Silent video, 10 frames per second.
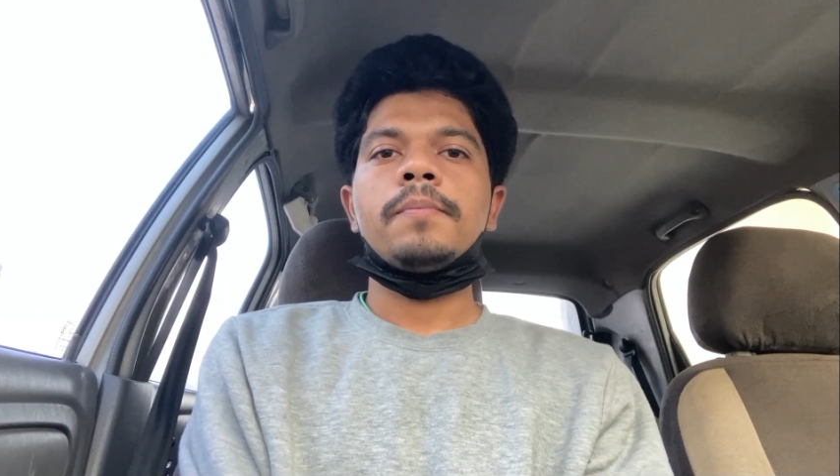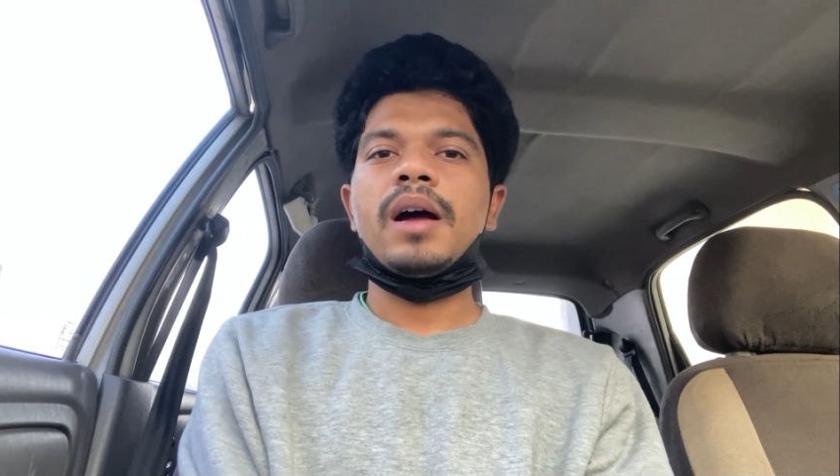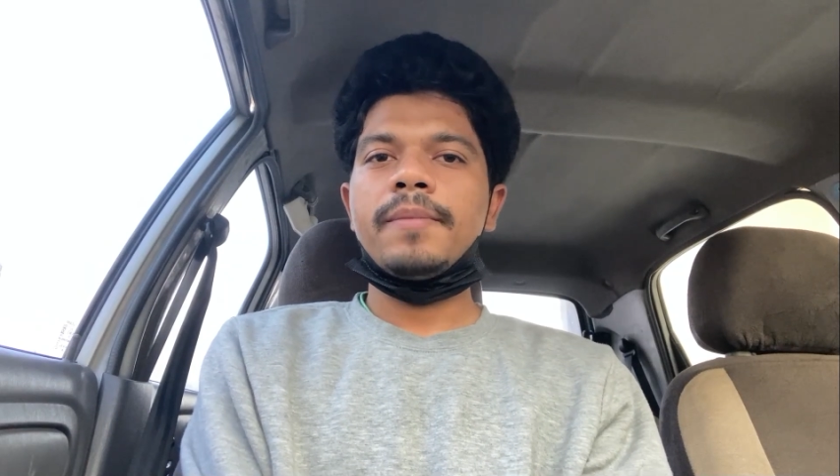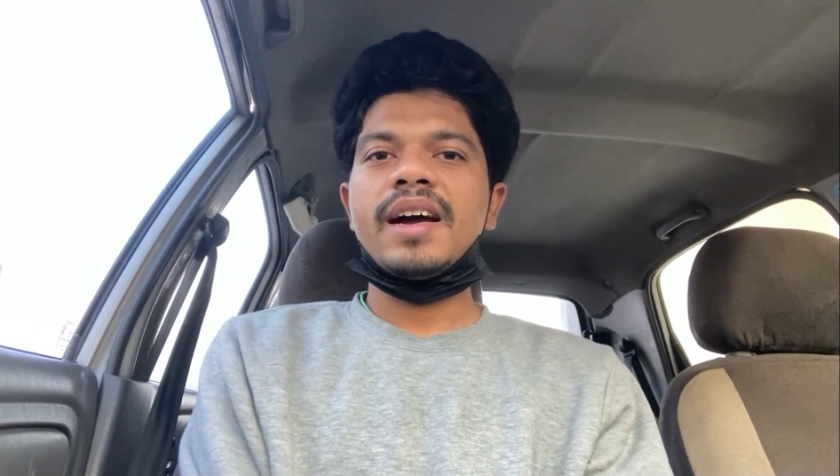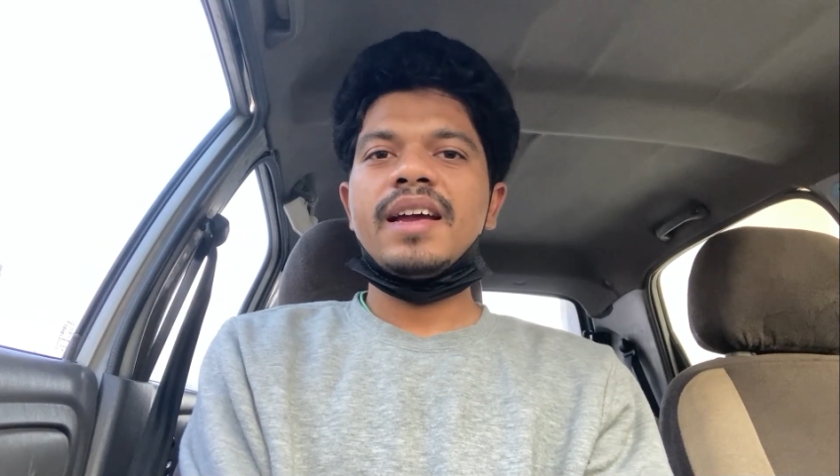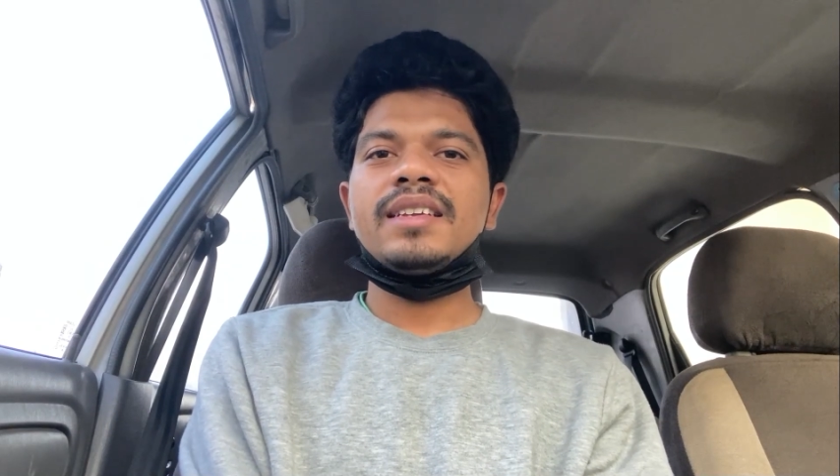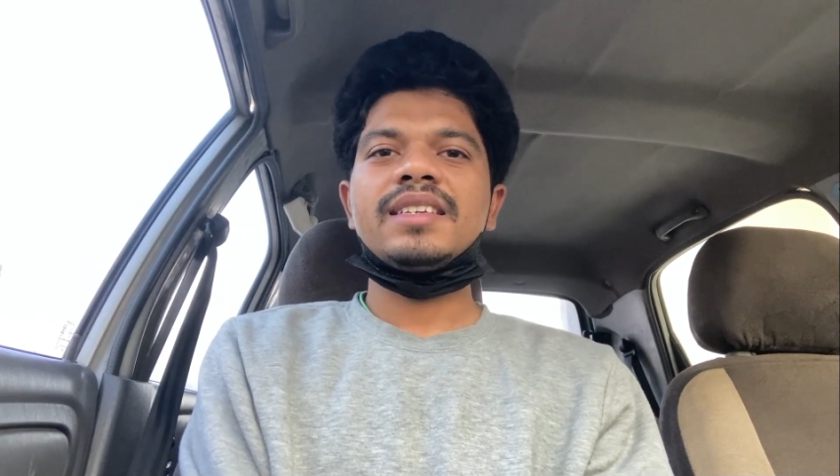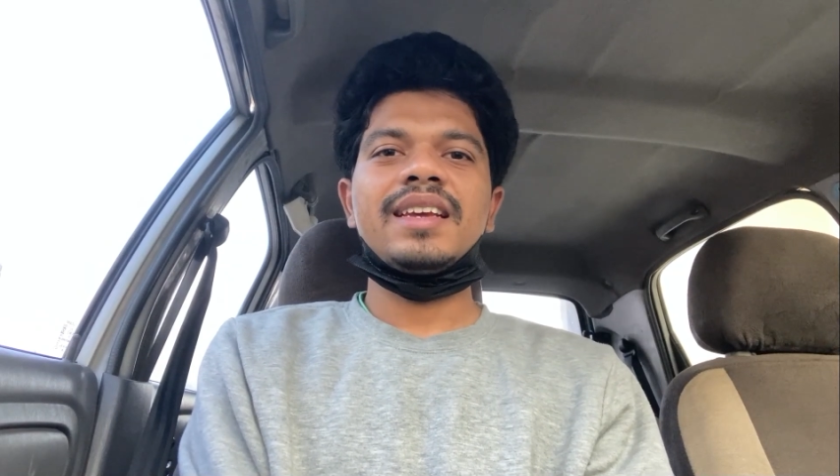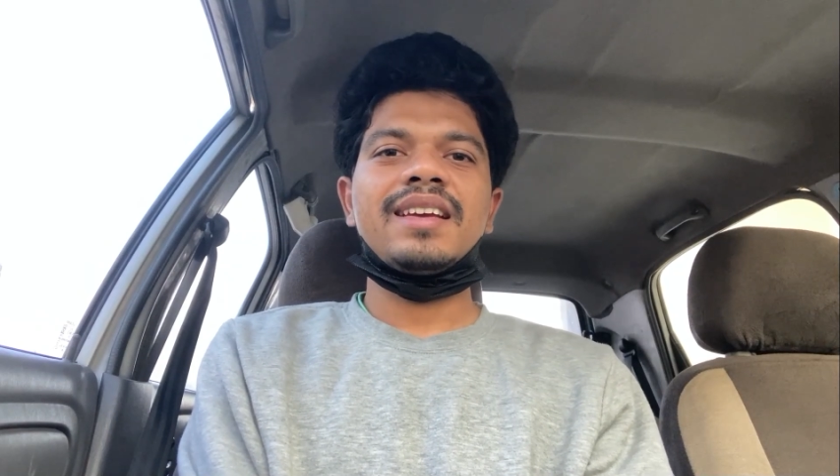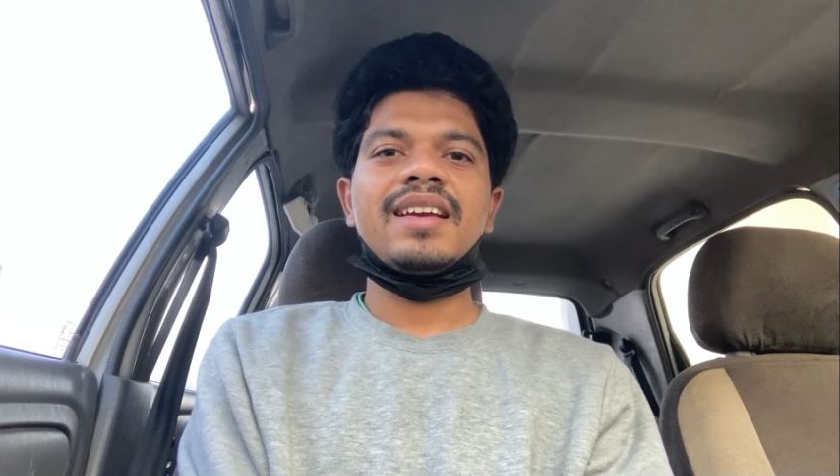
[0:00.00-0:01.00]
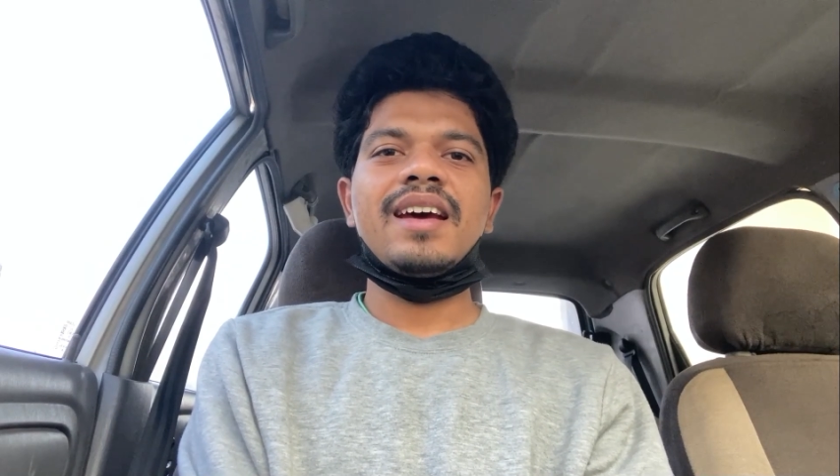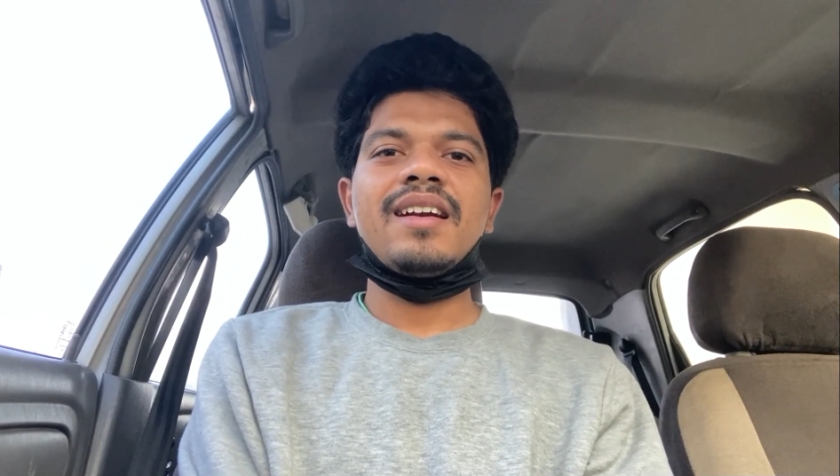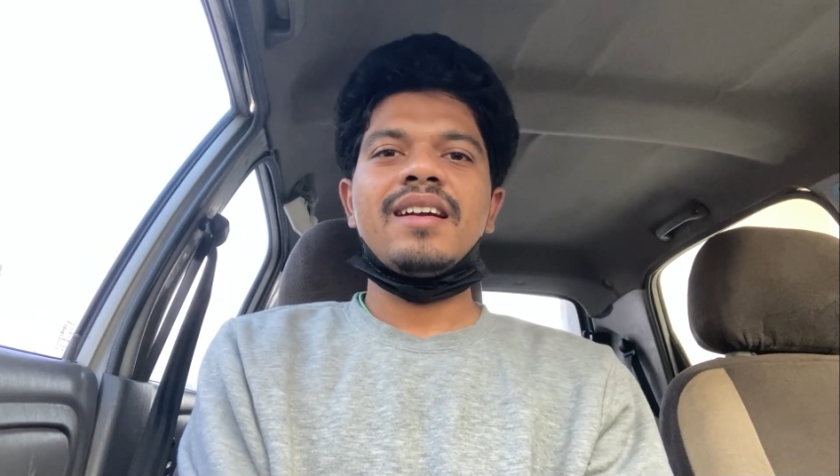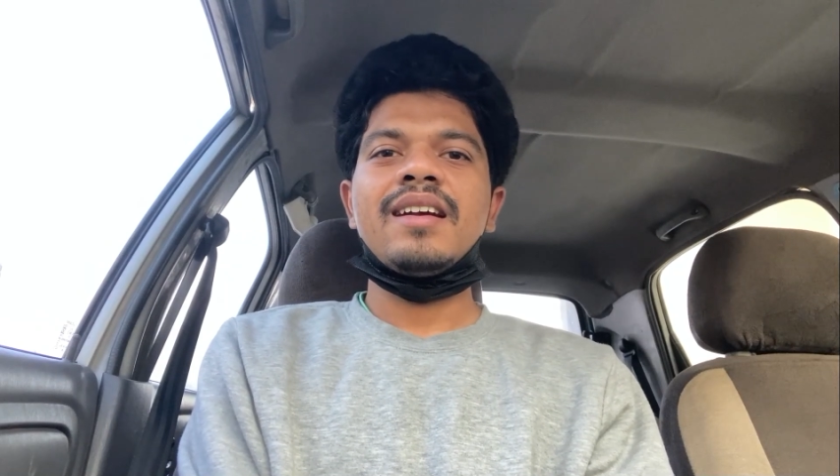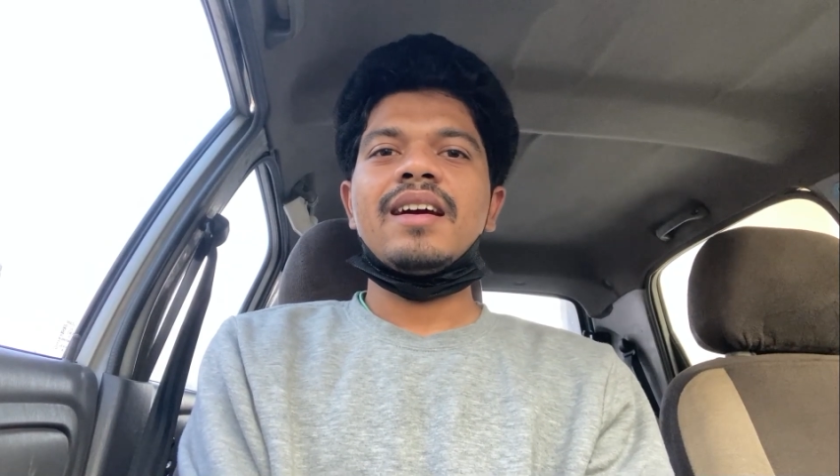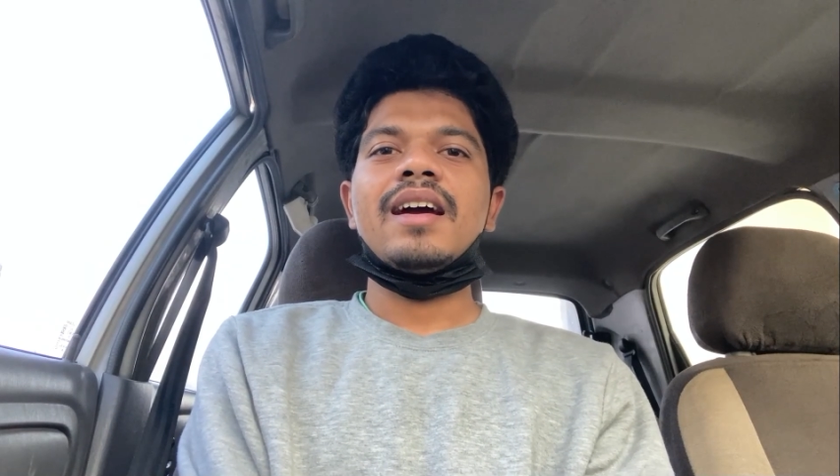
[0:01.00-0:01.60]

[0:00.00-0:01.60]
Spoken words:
Bye bye, take care,